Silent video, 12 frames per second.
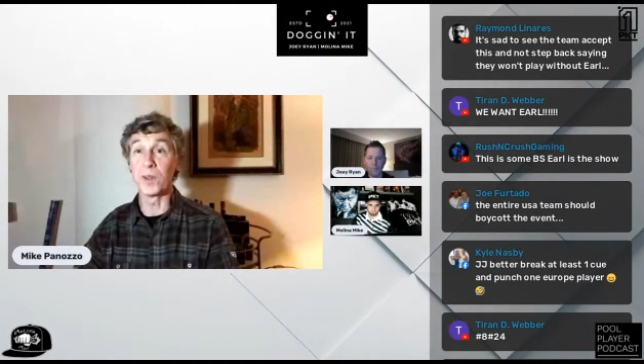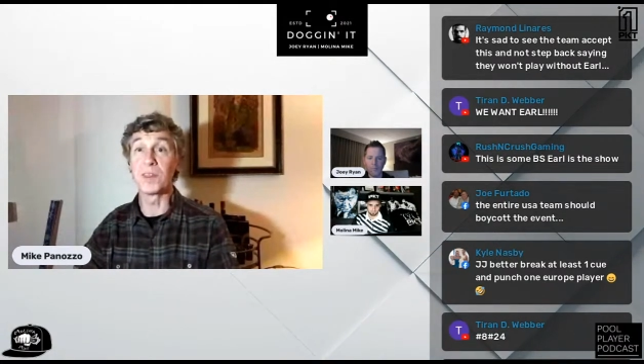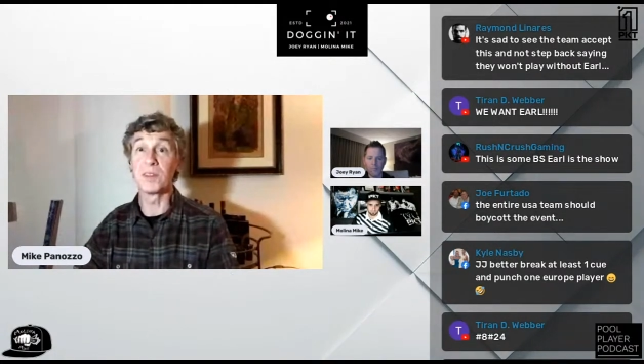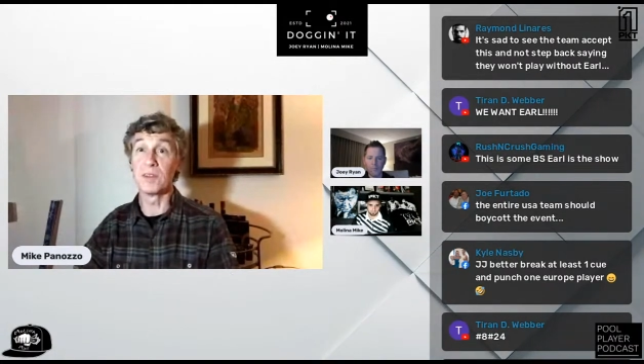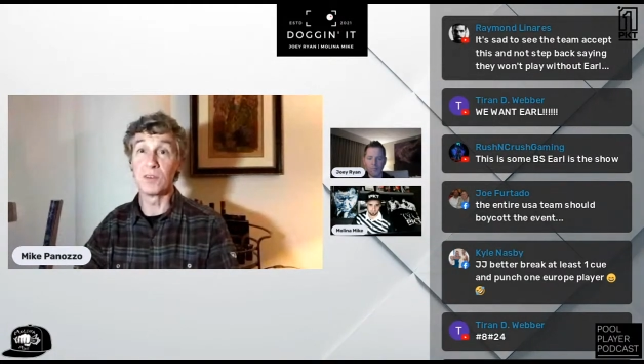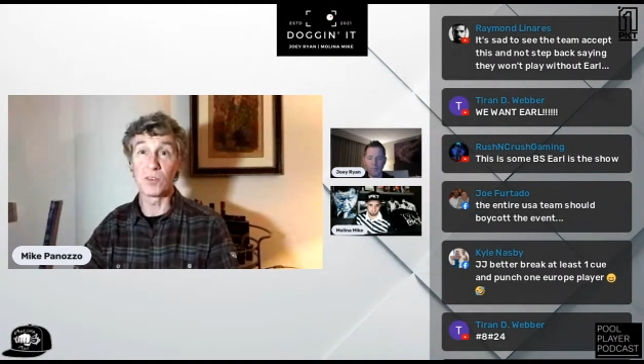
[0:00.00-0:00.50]

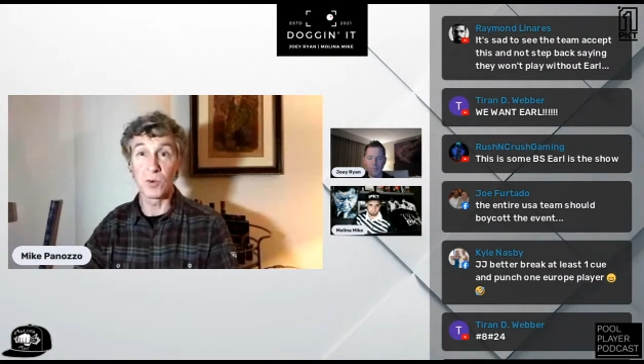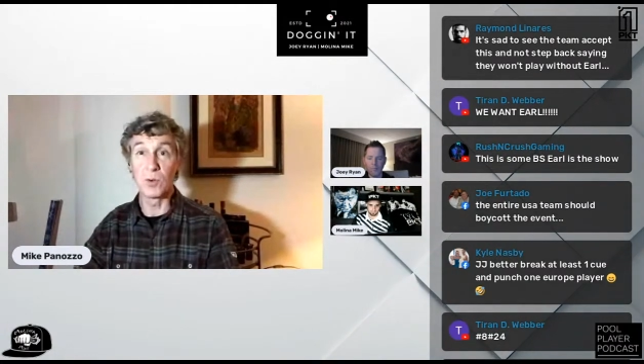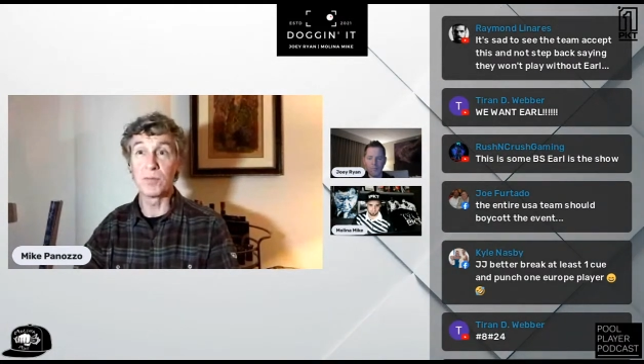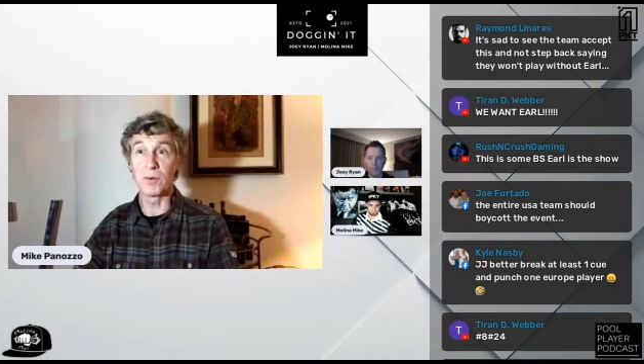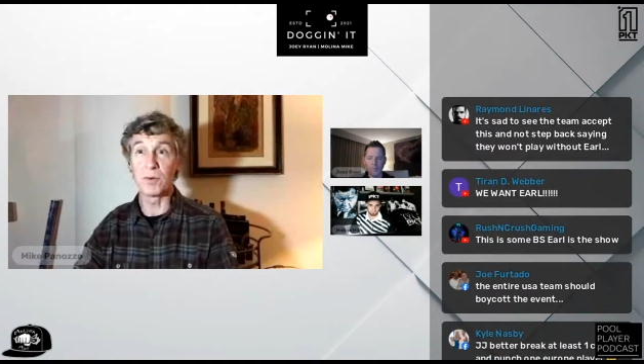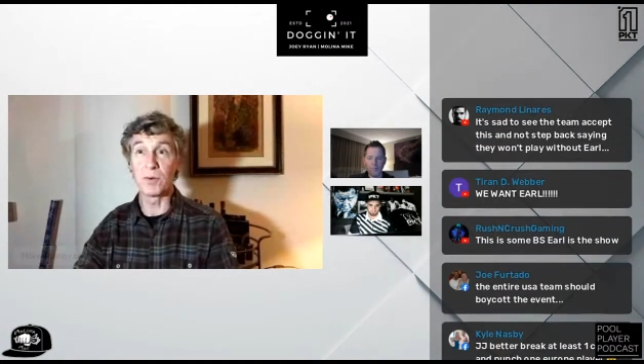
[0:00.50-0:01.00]

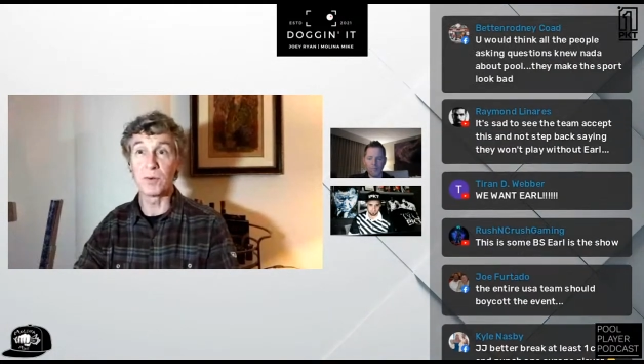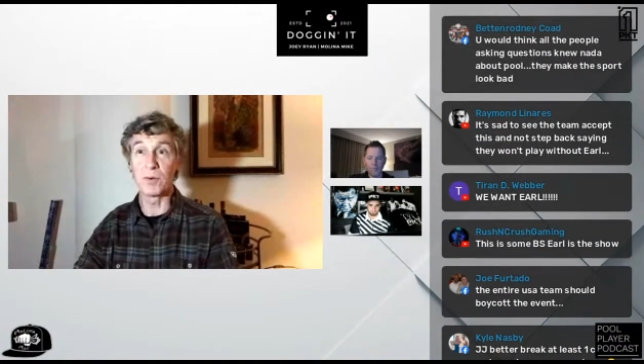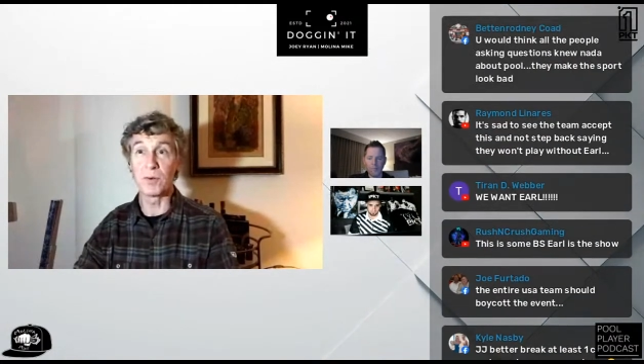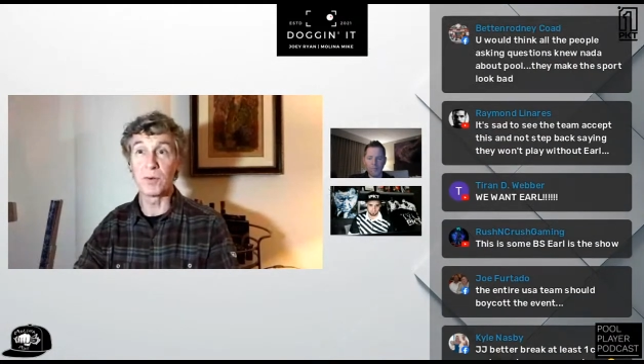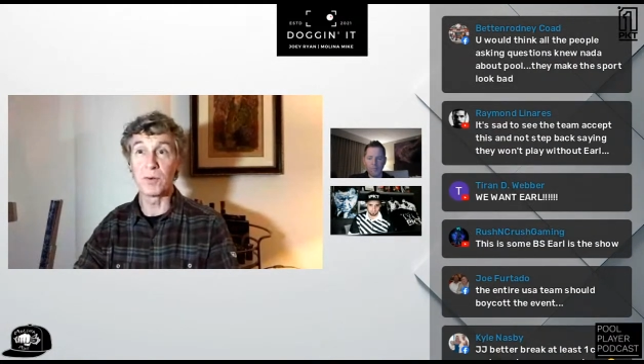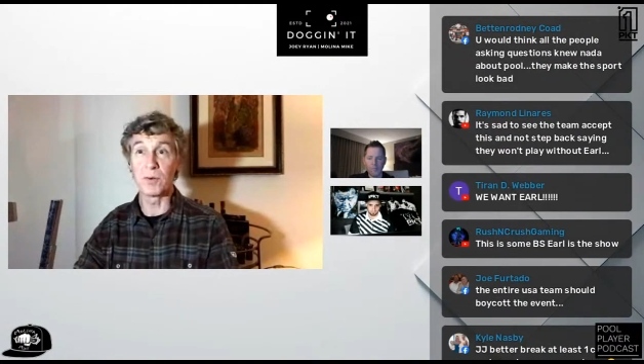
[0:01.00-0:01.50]
withdrew
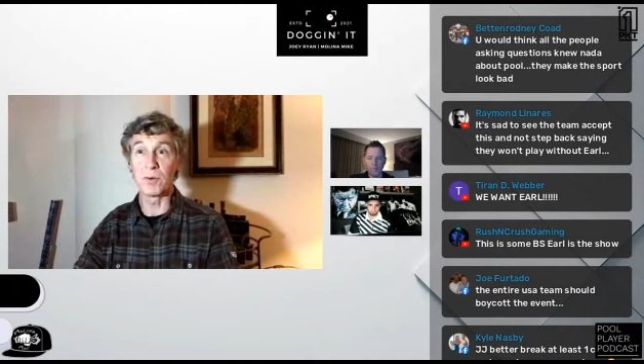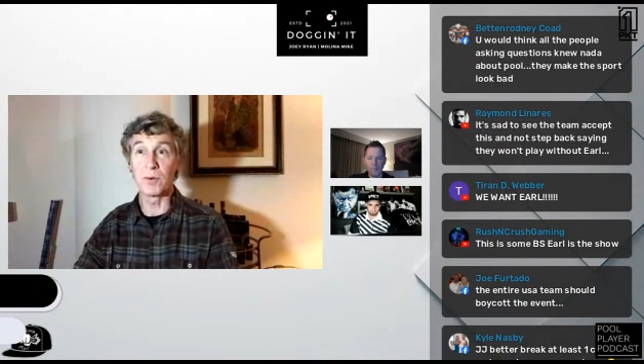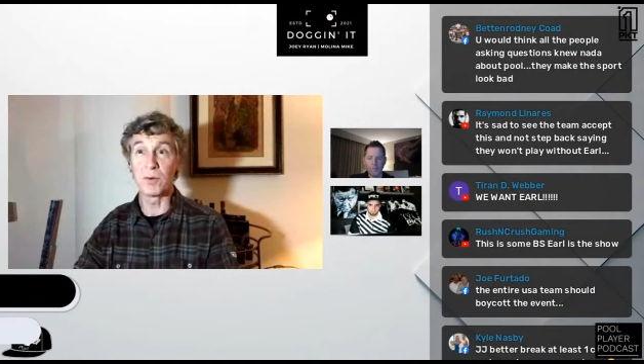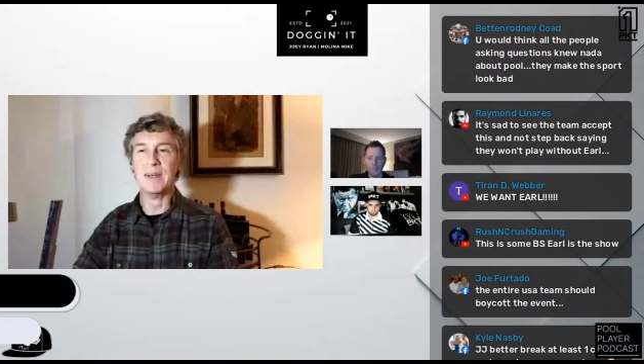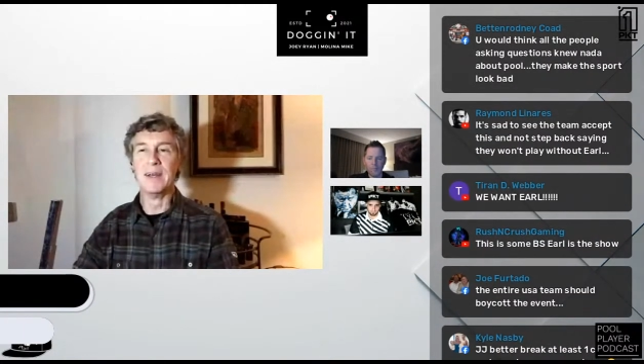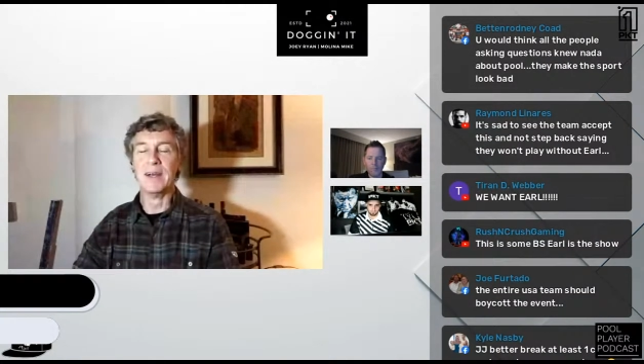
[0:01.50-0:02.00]
from
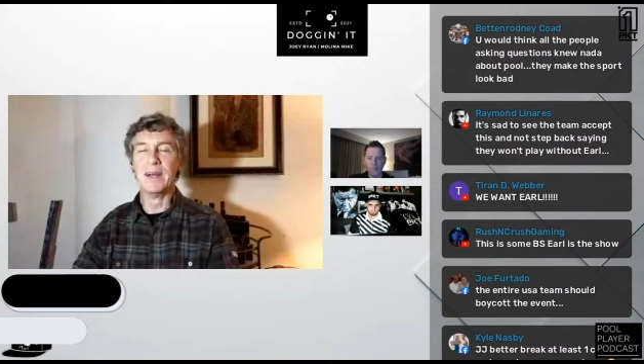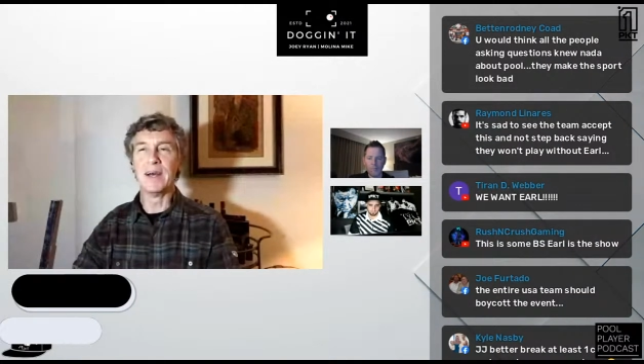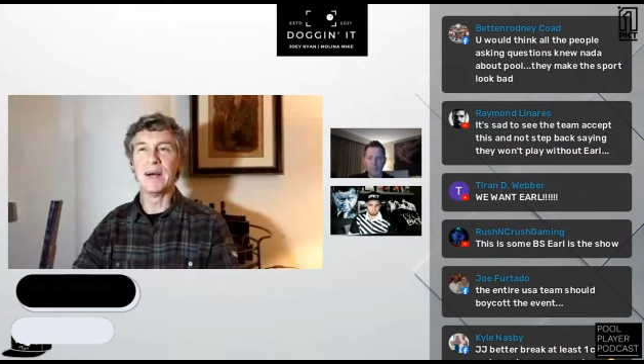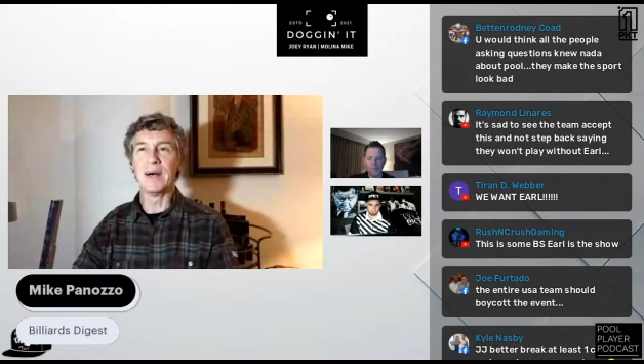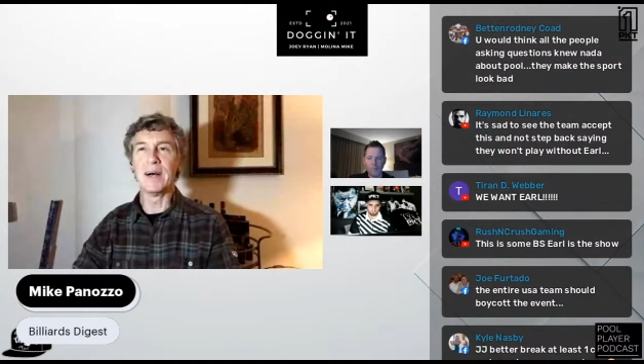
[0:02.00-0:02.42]
the event.